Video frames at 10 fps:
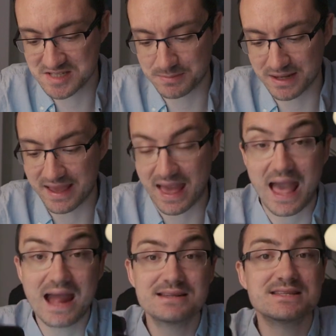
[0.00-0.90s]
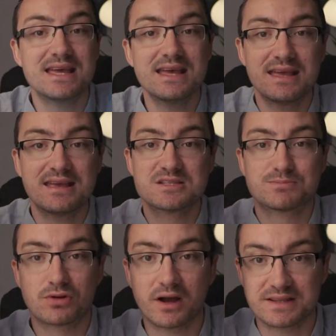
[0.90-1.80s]
display, and it is
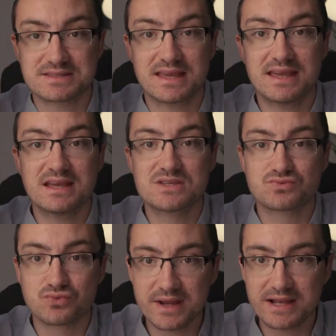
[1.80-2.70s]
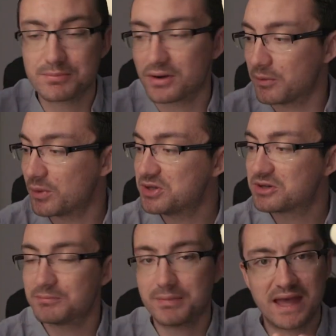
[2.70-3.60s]
bright. It is really bright. When you
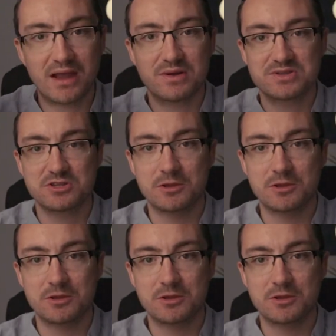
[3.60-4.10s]
compare it to